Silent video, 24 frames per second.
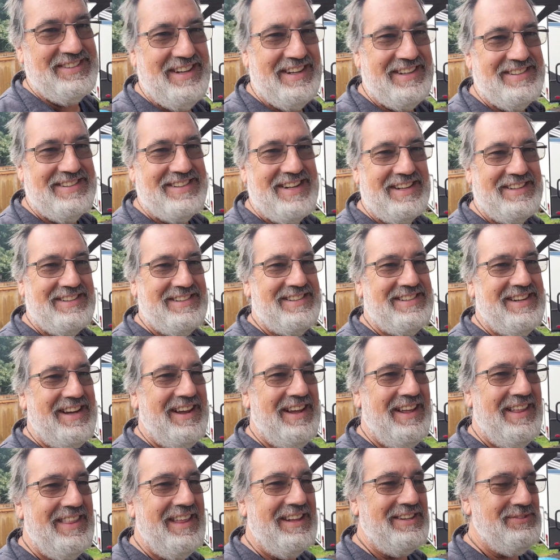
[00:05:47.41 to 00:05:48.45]
because
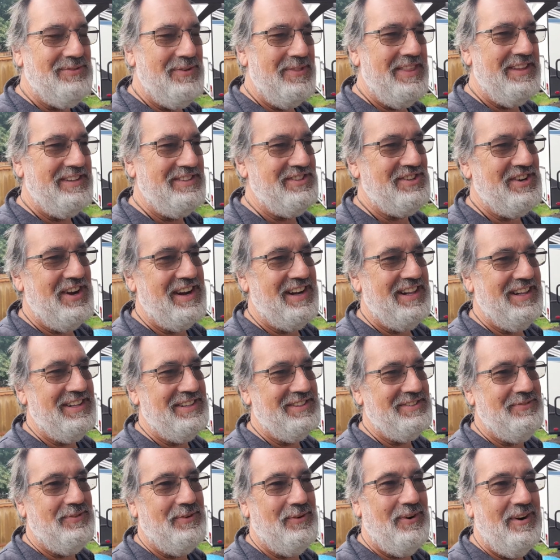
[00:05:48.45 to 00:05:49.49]
that's what this channel
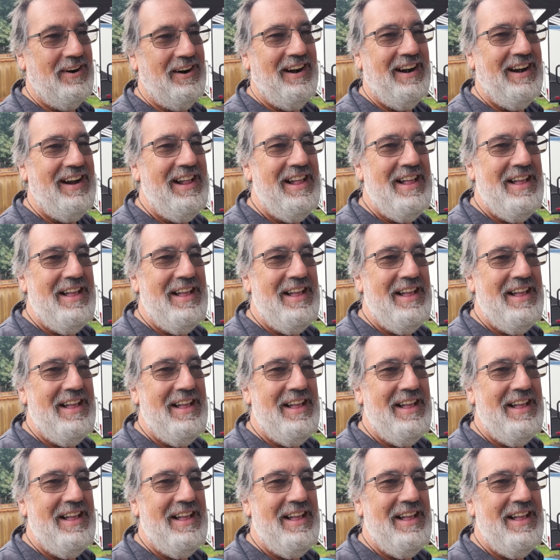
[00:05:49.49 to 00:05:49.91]
is for.